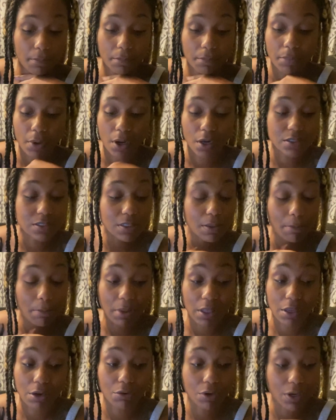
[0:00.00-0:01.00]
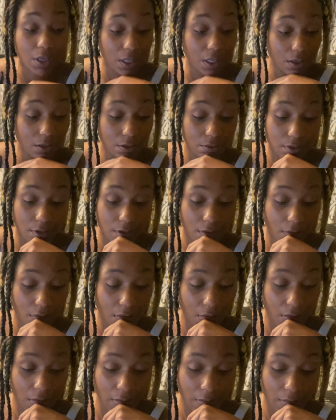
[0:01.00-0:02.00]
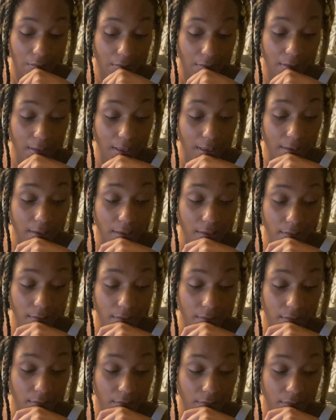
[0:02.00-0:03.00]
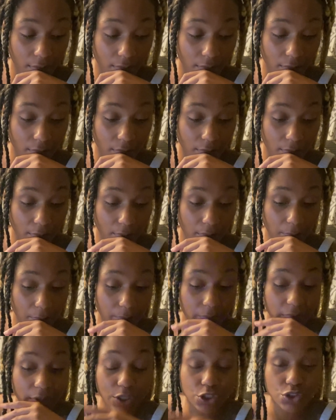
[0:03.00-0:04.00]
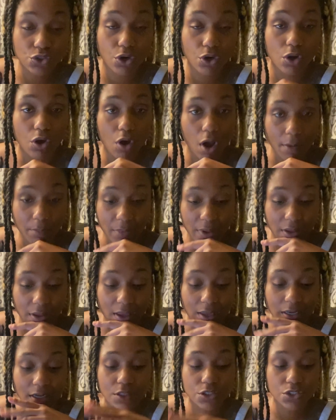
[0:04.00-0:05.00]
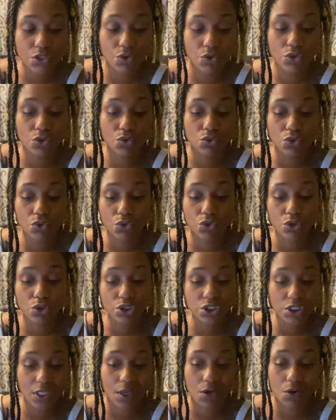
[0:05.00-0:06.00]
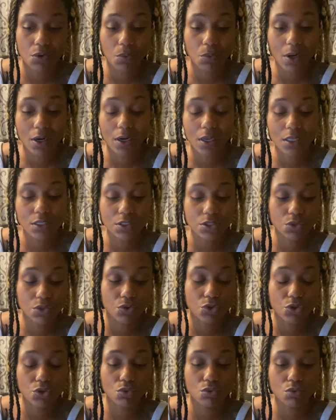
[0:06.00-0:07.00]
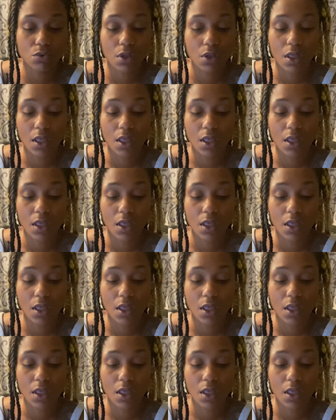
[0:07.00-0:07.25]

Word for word: person period okay because you're a karmic. And until you do your shadow work, until you